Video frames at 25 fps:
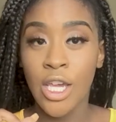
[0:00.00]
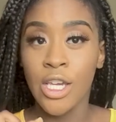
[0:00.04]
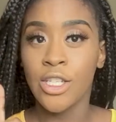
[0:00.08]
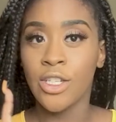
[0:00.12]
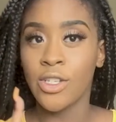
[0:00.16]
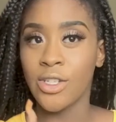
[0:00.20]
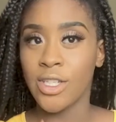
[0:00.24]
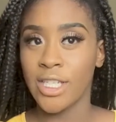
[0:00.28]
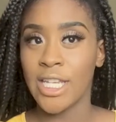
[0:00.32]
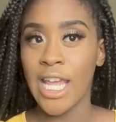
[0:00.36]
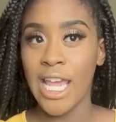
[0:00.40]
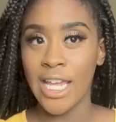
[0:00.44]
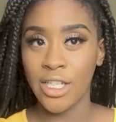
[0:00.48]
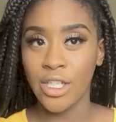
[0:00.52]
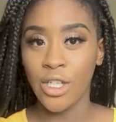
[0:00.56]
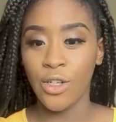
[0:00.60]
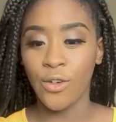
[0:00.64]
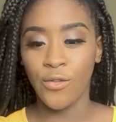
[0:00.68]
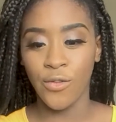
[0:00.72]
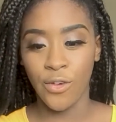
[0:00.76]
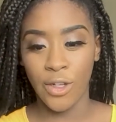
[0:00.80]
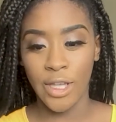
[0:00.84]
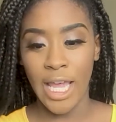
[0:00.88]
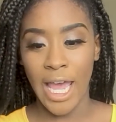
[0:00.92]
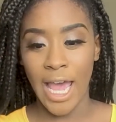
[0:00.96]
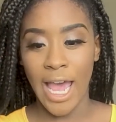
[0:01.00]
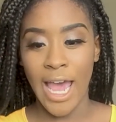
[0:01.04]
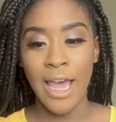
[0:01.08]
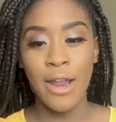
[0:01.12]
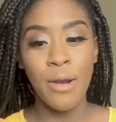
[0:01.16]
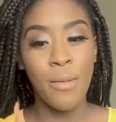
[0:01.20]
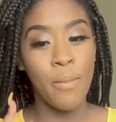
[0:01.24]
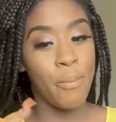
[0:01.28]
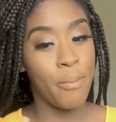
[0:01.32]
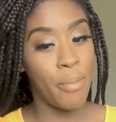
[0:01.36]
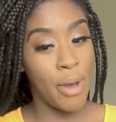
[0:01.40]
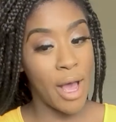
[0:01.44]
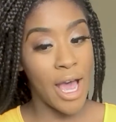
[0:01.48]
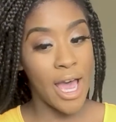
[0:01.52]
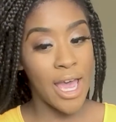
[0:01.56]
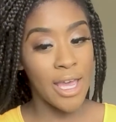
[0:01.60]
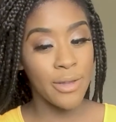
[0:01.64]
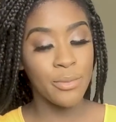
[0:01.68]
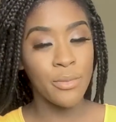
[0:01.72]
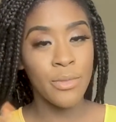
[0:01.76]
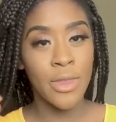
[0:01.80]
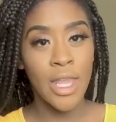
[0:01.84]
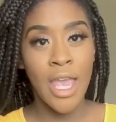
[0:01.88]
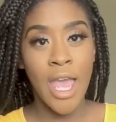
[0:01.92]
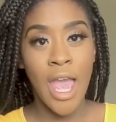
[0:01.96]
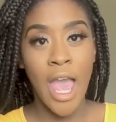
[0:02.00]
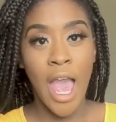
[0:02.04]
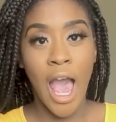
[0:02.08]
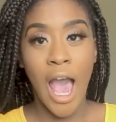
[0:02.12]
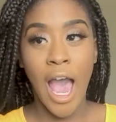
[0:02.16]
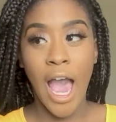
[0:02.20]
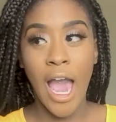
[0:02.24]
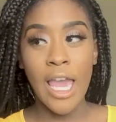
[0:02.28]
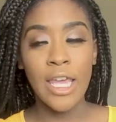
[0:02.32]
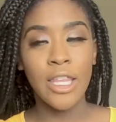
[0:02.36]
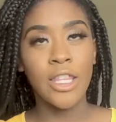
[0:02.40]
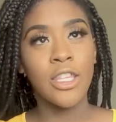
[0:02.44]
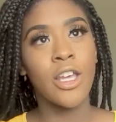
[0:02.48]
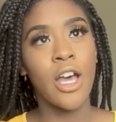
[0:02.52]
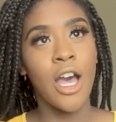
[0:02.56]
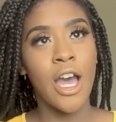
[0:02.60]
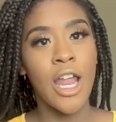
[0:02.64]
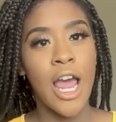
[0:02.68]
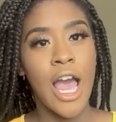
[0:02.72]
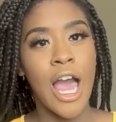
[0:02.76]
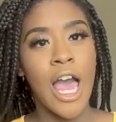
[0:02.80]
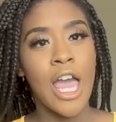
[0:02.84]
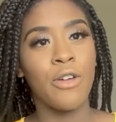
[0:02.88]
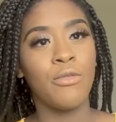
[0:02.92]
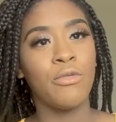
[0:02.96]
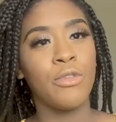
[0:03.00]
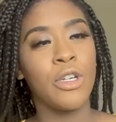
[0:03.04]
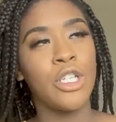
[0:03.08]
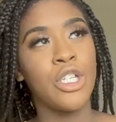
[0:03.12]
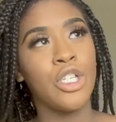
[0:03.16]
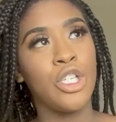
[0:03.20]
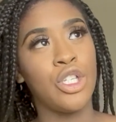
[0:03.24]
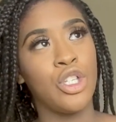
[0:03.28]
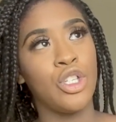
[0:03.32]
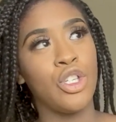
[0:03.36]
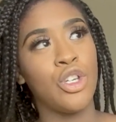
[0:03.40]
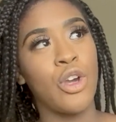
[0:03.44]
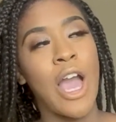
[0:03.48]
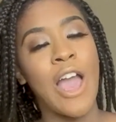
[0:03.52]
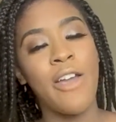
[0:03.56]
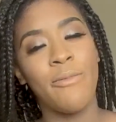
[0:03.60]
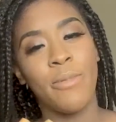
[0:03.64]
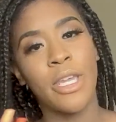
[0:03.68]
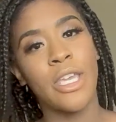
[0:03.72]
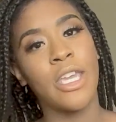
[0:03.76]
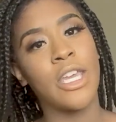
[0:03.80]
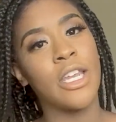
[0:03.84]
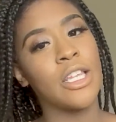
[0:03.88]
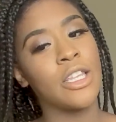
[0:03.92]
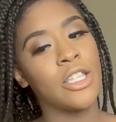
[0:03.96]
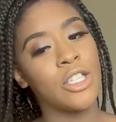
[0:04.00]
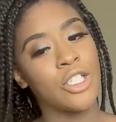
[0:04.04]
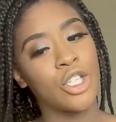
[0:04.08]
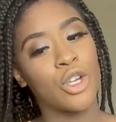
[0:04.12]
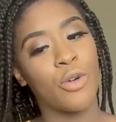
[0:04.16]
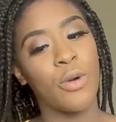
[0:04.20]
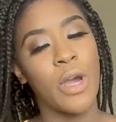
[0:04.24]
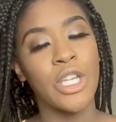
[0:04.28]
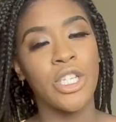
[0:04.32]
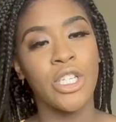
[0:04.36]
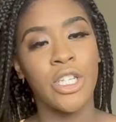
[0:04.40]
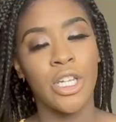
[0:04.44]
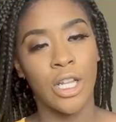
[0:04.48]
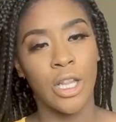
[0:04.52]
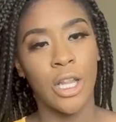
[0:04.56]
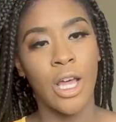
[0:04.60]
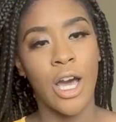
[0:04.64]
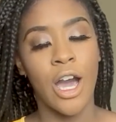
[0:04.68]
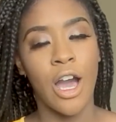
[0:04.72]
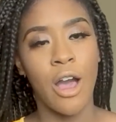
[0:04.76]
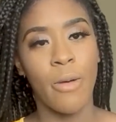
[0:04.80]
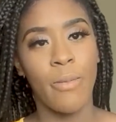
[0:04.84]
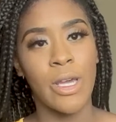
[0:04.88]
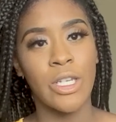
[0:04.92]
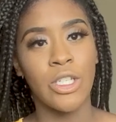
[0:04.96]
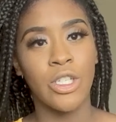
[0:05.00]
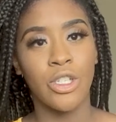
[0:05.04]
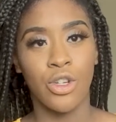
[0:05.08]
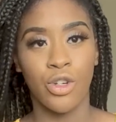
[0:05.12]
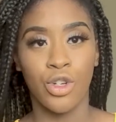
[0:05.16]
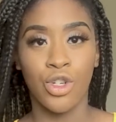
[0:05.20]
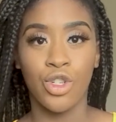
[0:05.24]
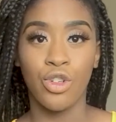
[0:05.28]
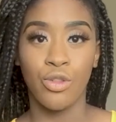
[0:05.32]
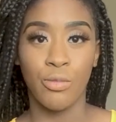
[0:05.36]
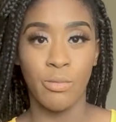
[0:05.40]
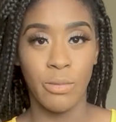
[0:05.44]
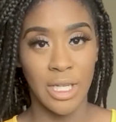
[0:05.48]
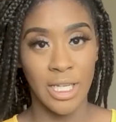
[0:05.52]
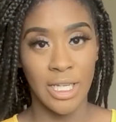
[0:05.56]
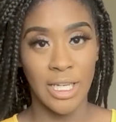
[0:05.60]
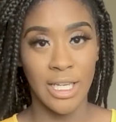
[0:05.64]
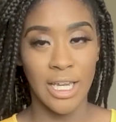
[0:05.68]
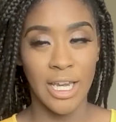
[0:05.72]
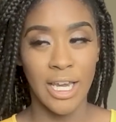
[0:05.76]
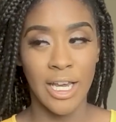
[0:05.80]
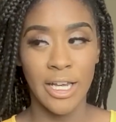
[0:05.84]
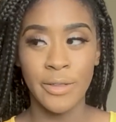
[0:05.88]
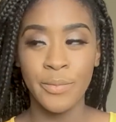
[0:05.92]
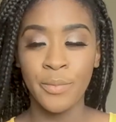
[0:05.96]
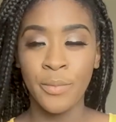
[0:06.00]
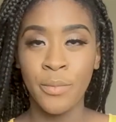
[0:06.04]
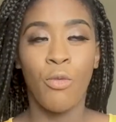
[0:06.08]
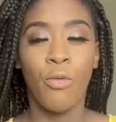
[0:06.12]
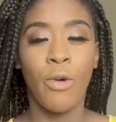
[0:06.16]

So stay tuned for that. But I thought I've been getting this question a lot on my social media,